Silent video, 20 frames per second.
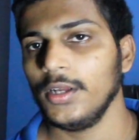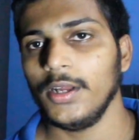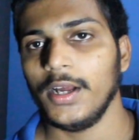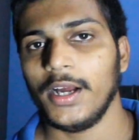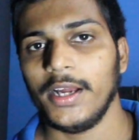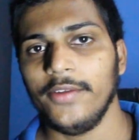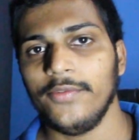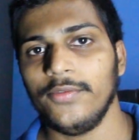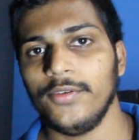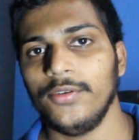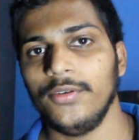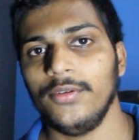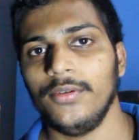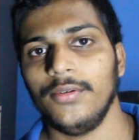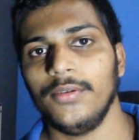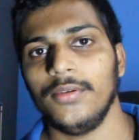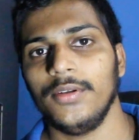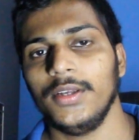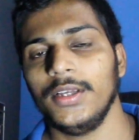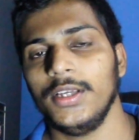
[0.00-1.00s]
iPhone.
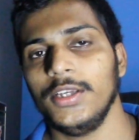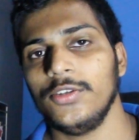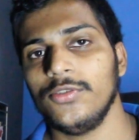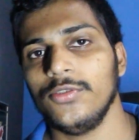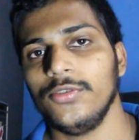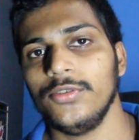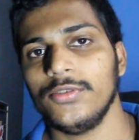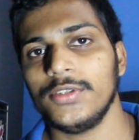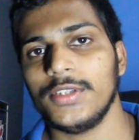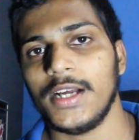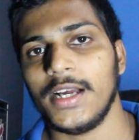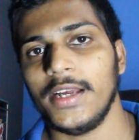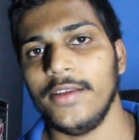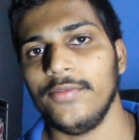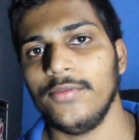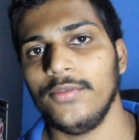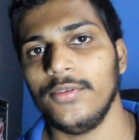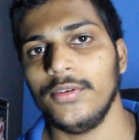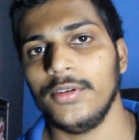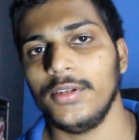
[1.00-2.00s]

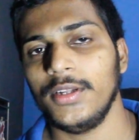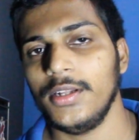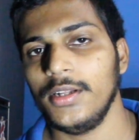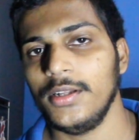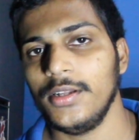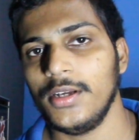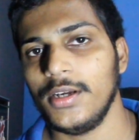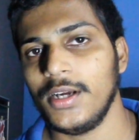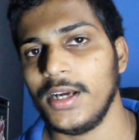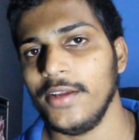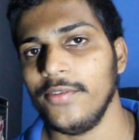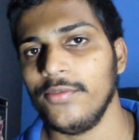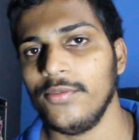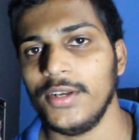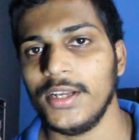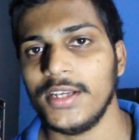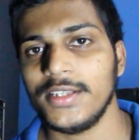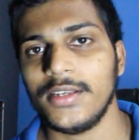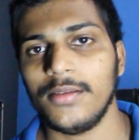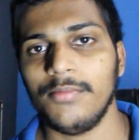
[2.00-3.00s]
The iPhone
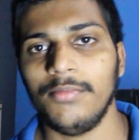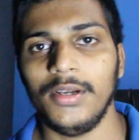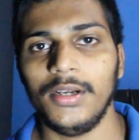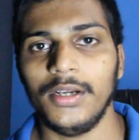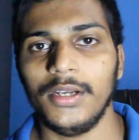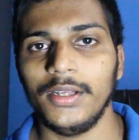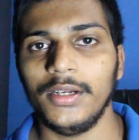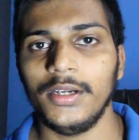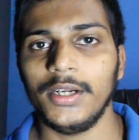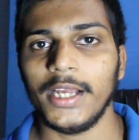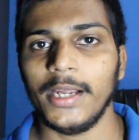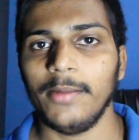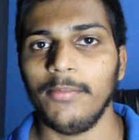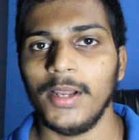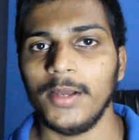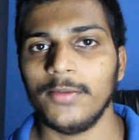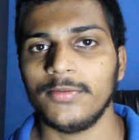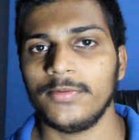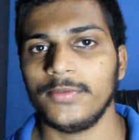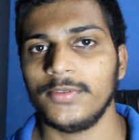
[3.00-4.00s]
has a built-in
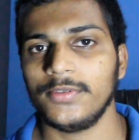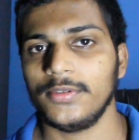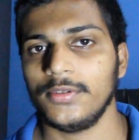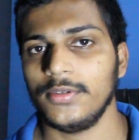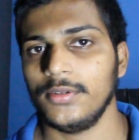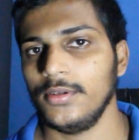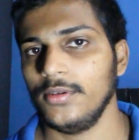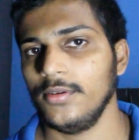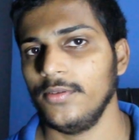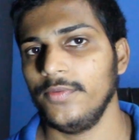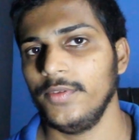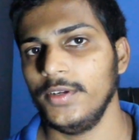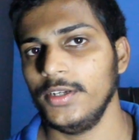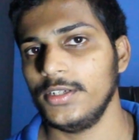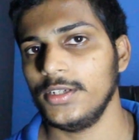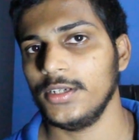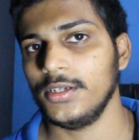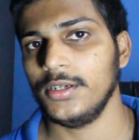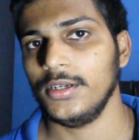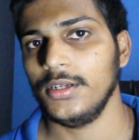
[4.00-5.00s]
time-lapse
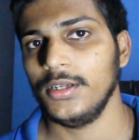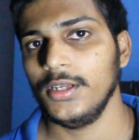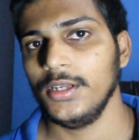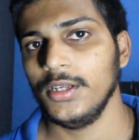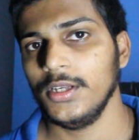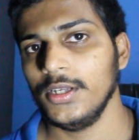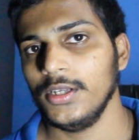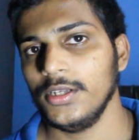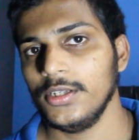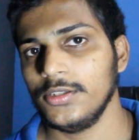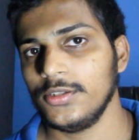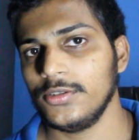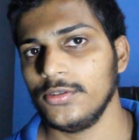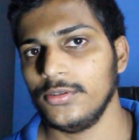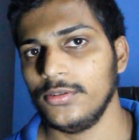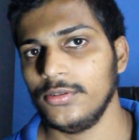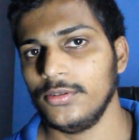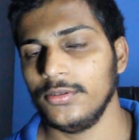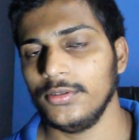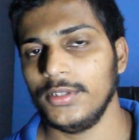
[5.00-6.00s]
feature,
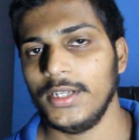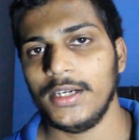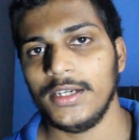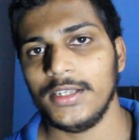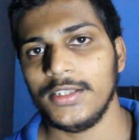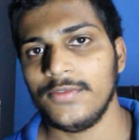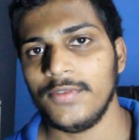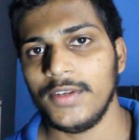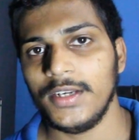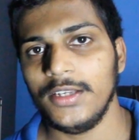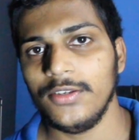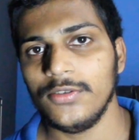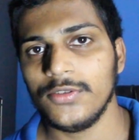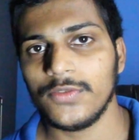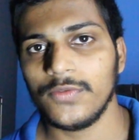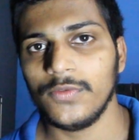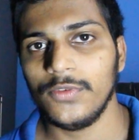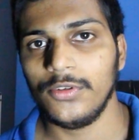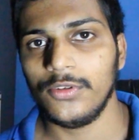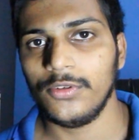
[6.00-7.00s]
so that is very
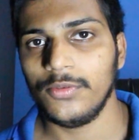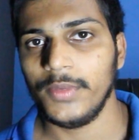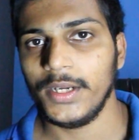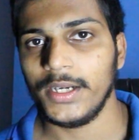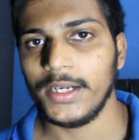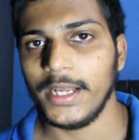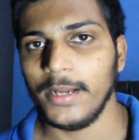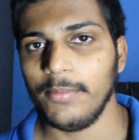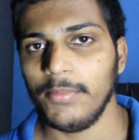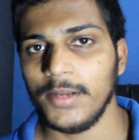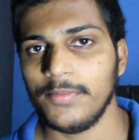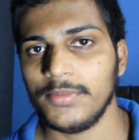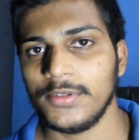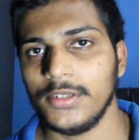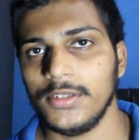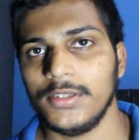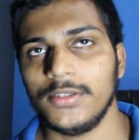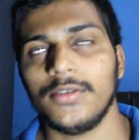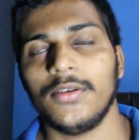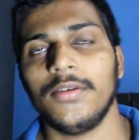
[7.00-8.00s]
useful to make time
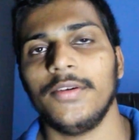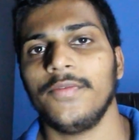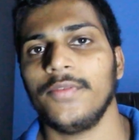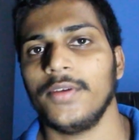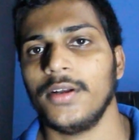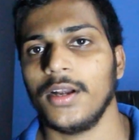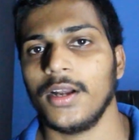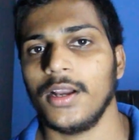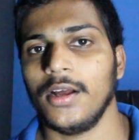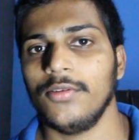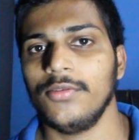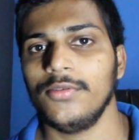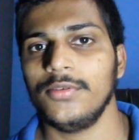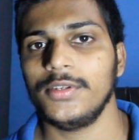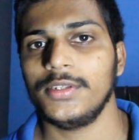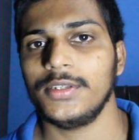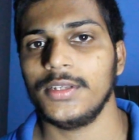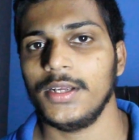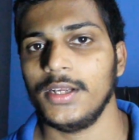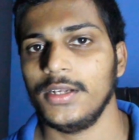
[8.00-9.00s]
lapses of
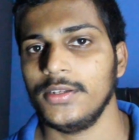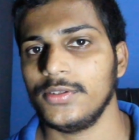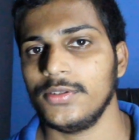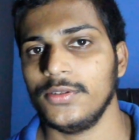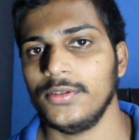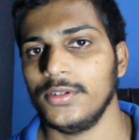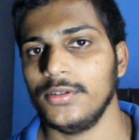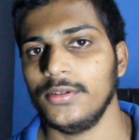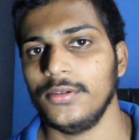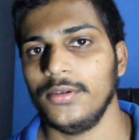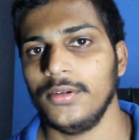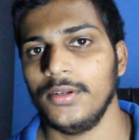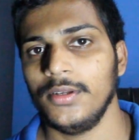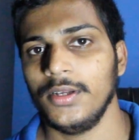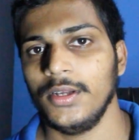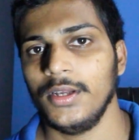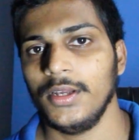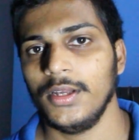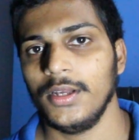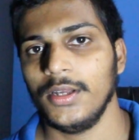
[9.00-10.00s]
clouds and so on.
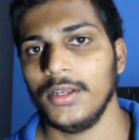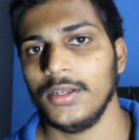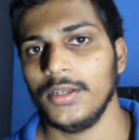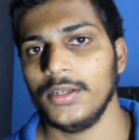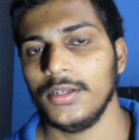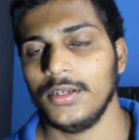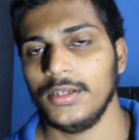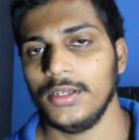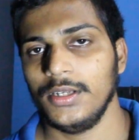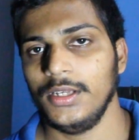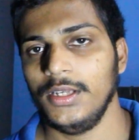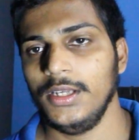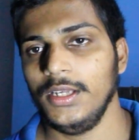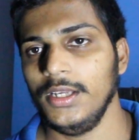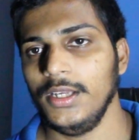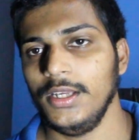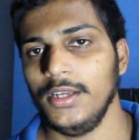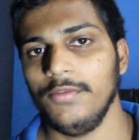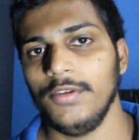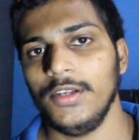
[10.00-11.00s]

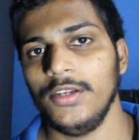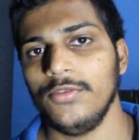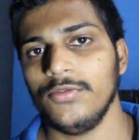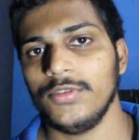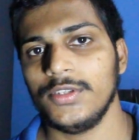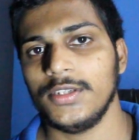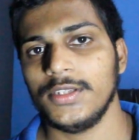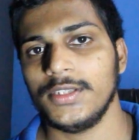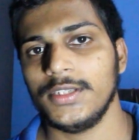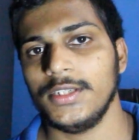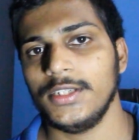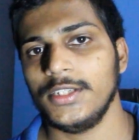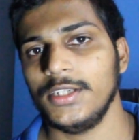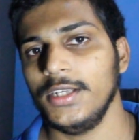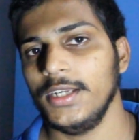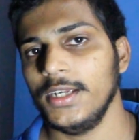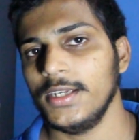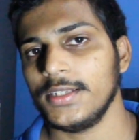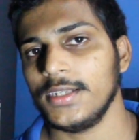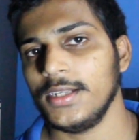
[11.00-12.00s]
He even uses his
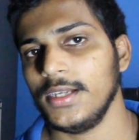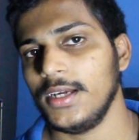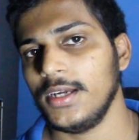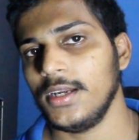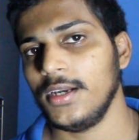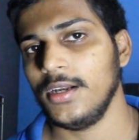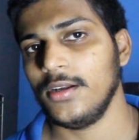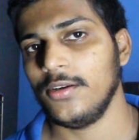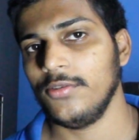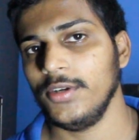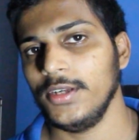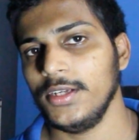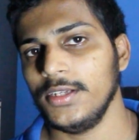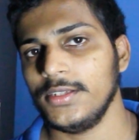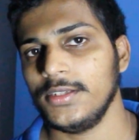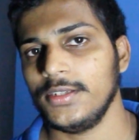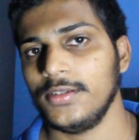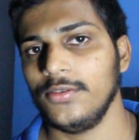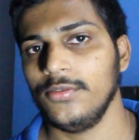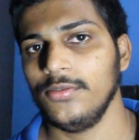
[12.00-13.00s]
DSLR
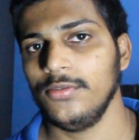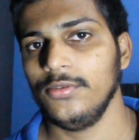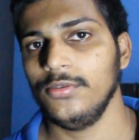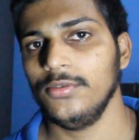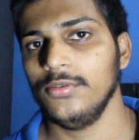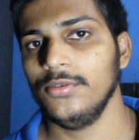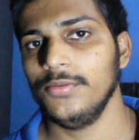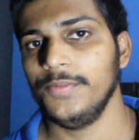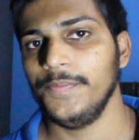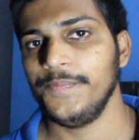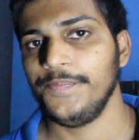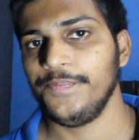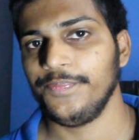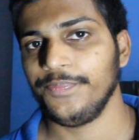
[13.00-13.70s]
nowadays to